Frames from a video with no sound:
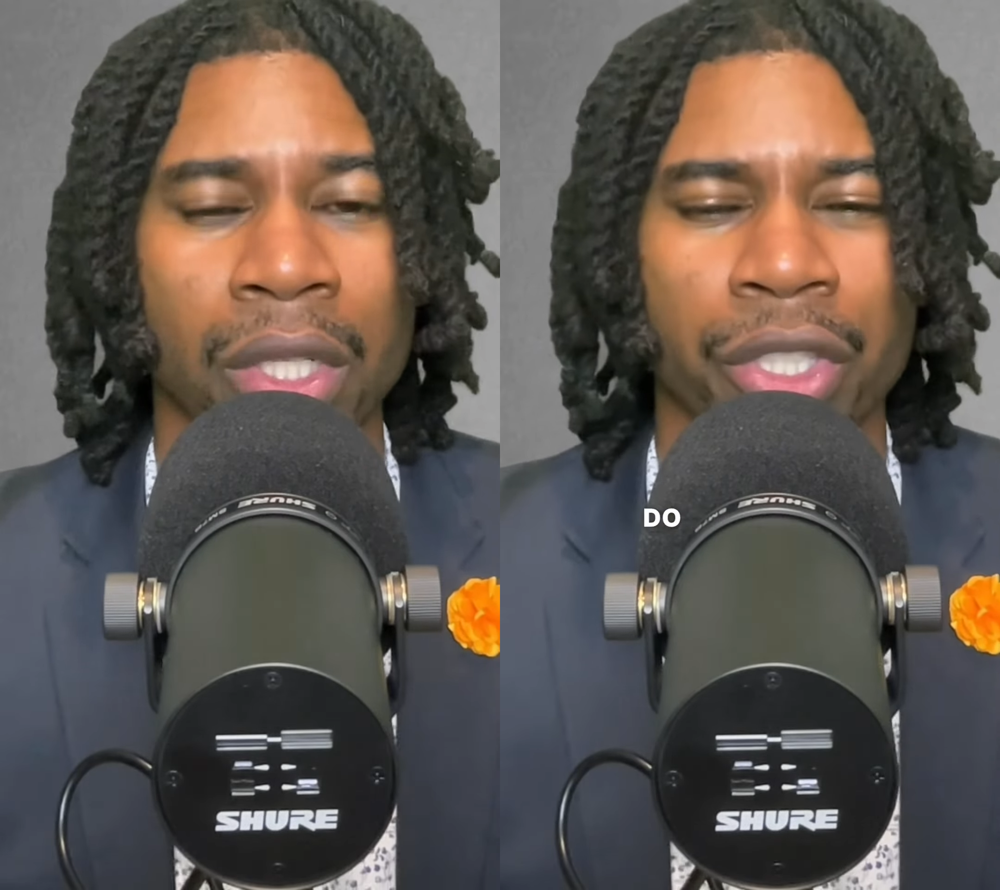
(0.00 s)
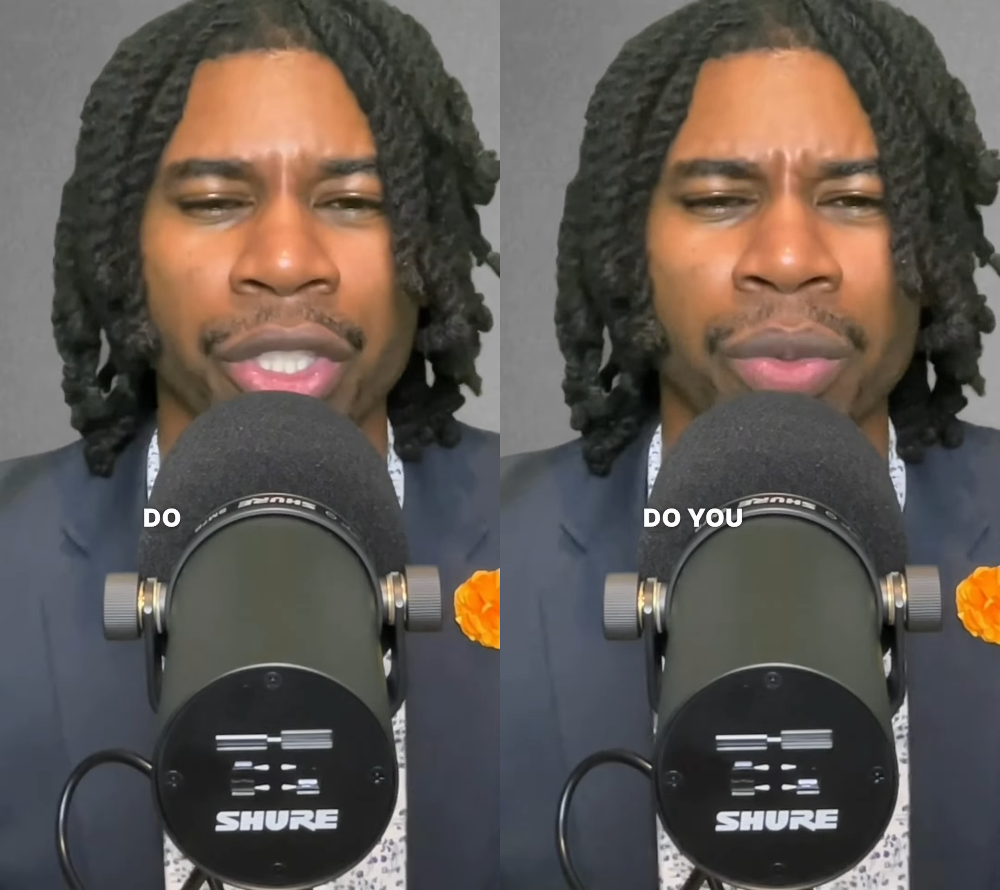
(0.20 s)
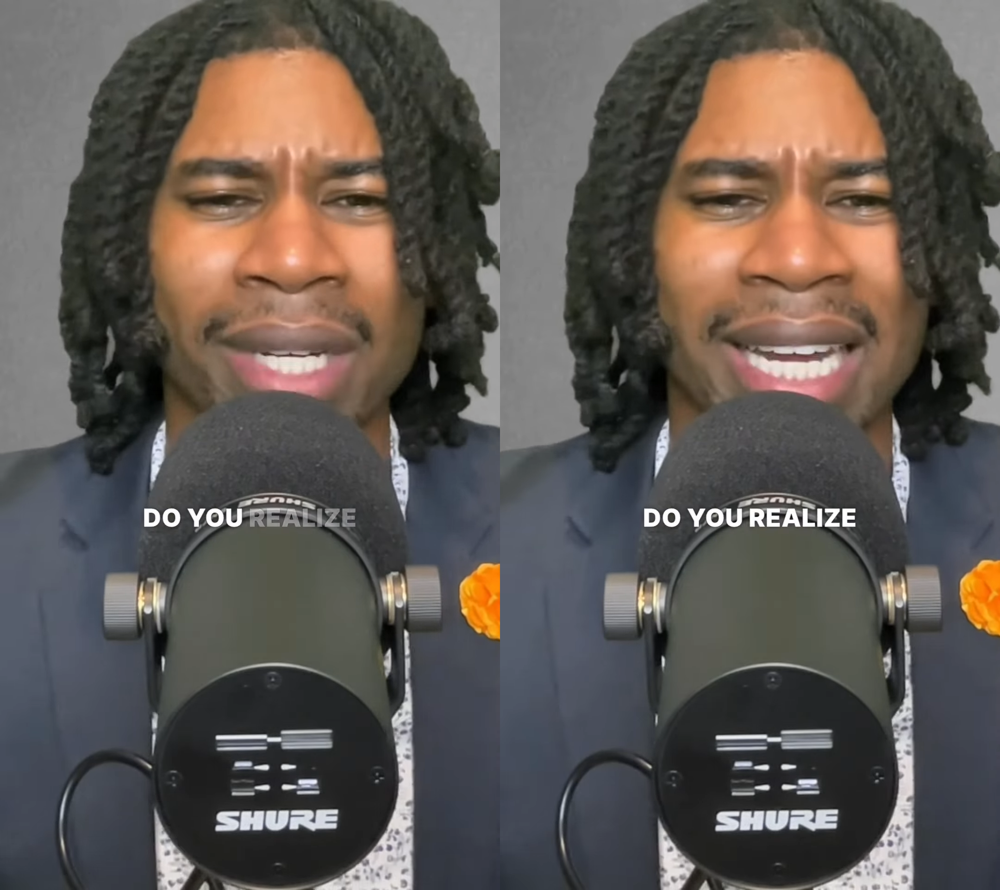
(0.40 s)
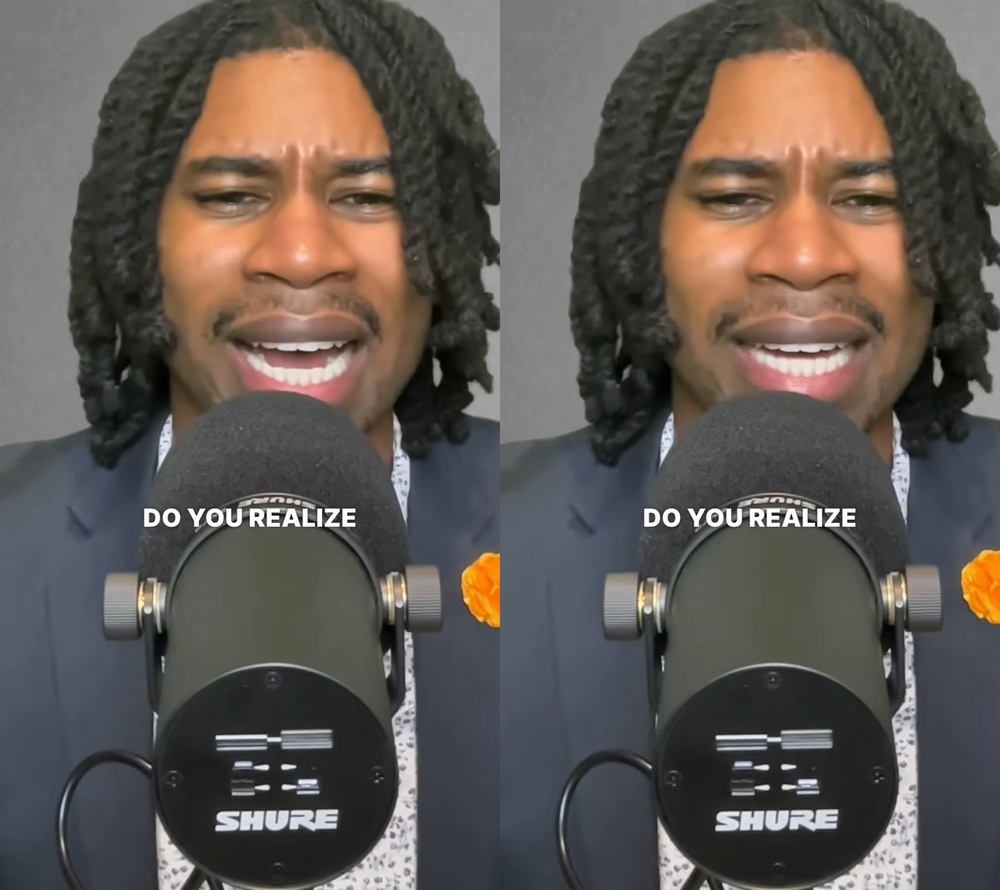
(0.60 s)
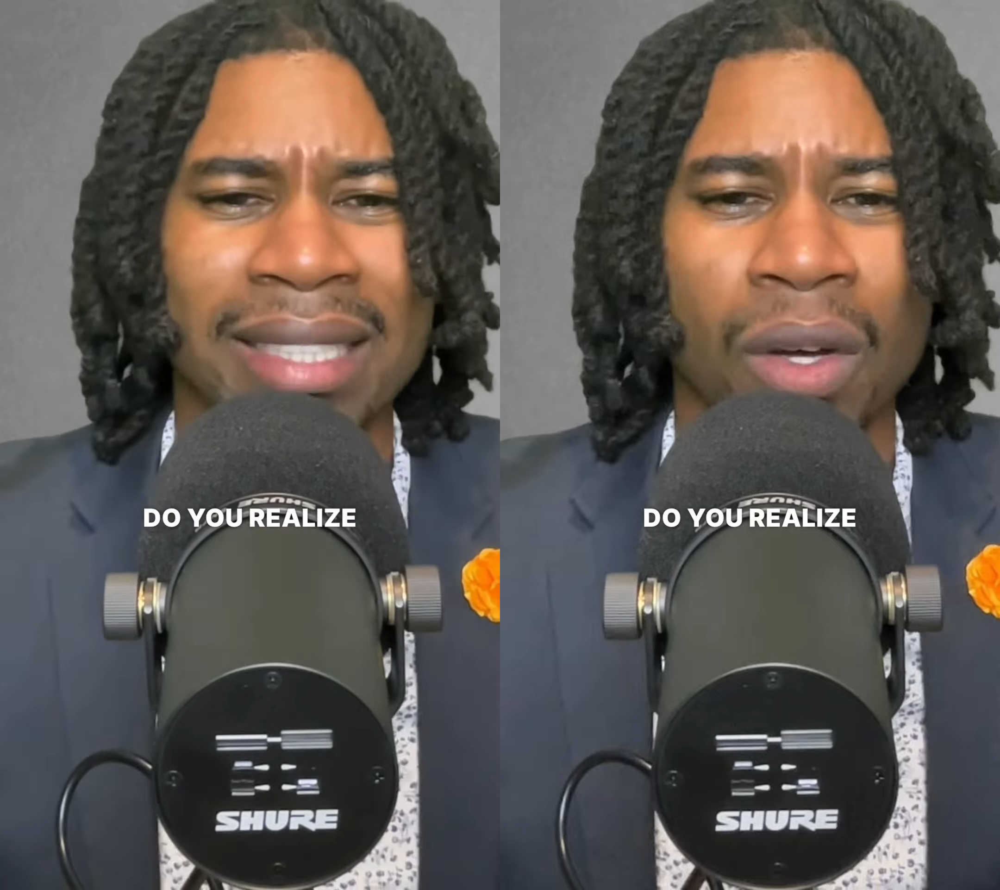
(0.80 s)
Do you
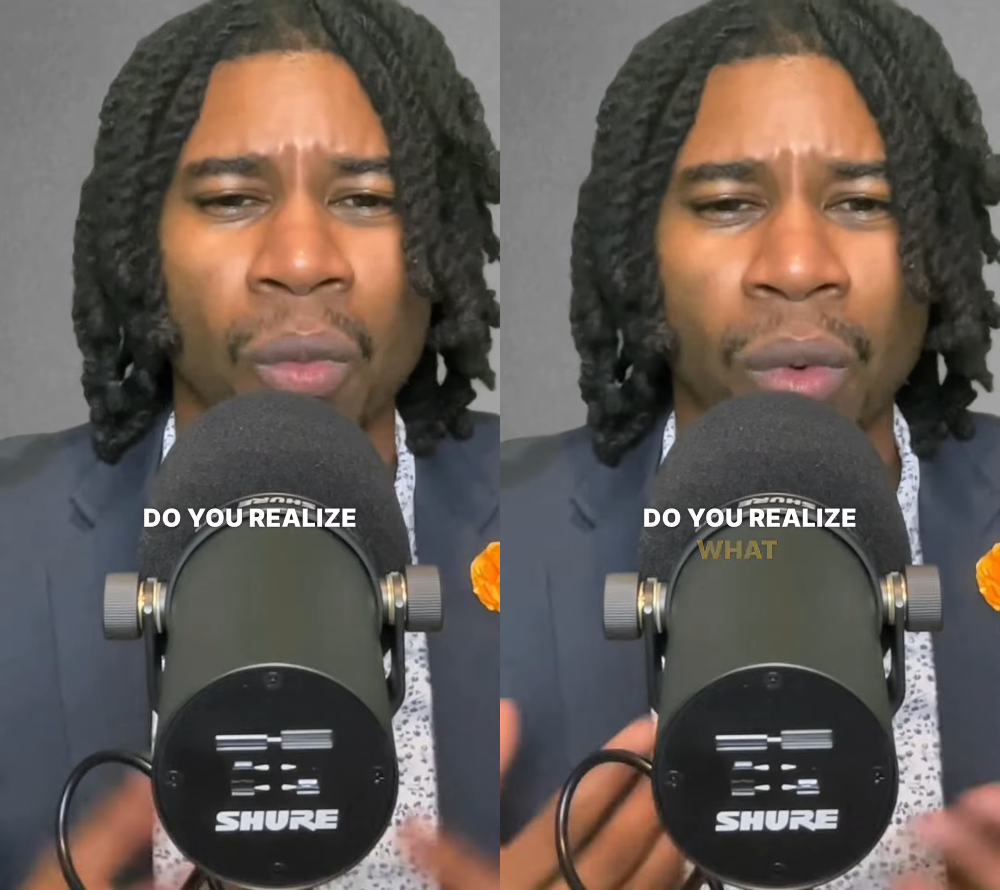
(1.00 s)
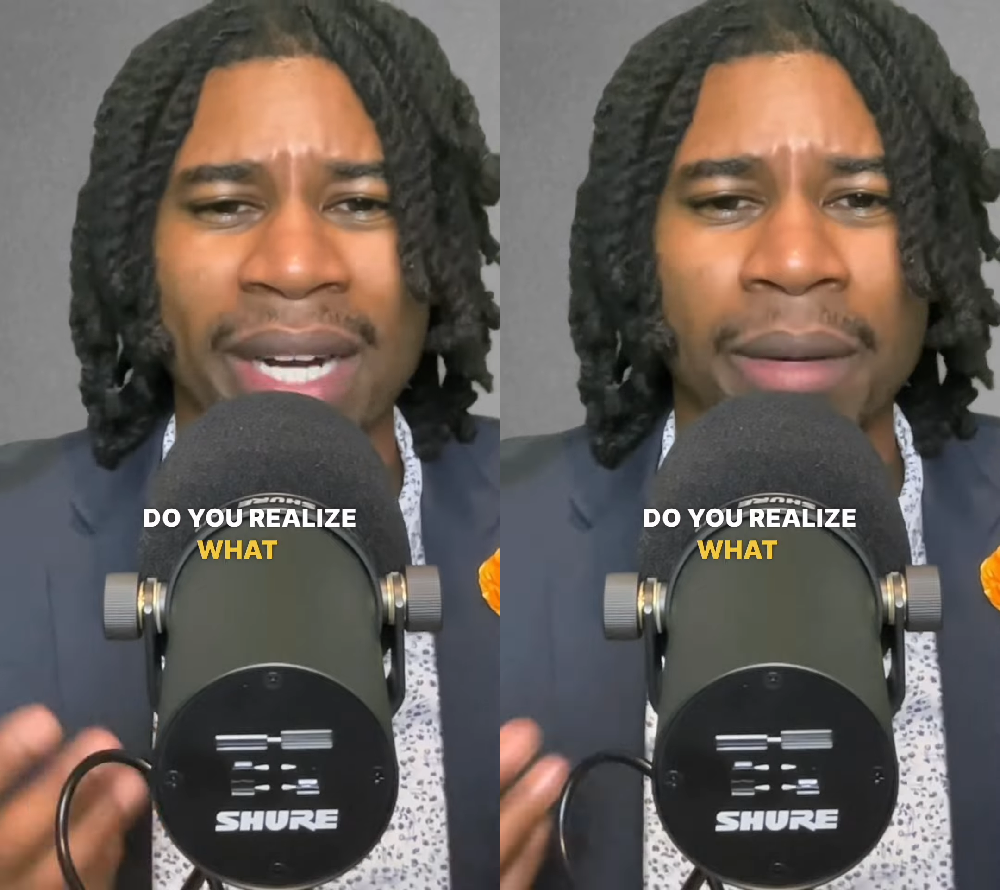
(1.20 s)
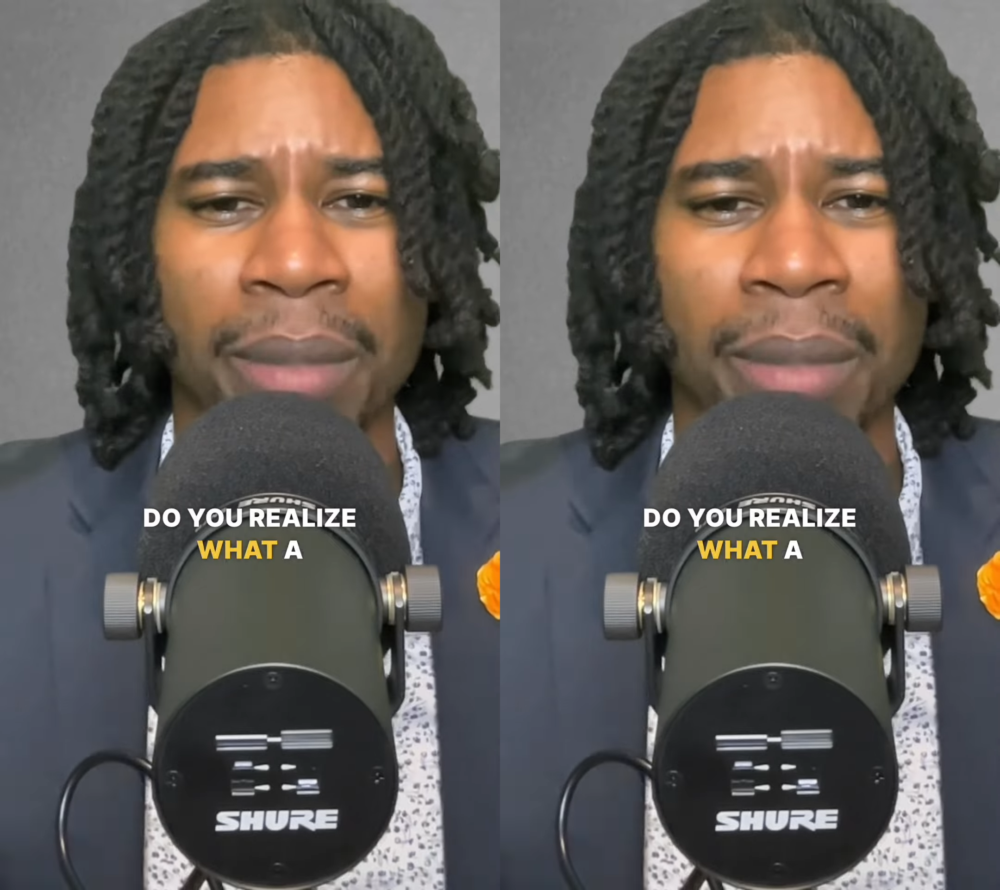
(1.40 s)
realize what a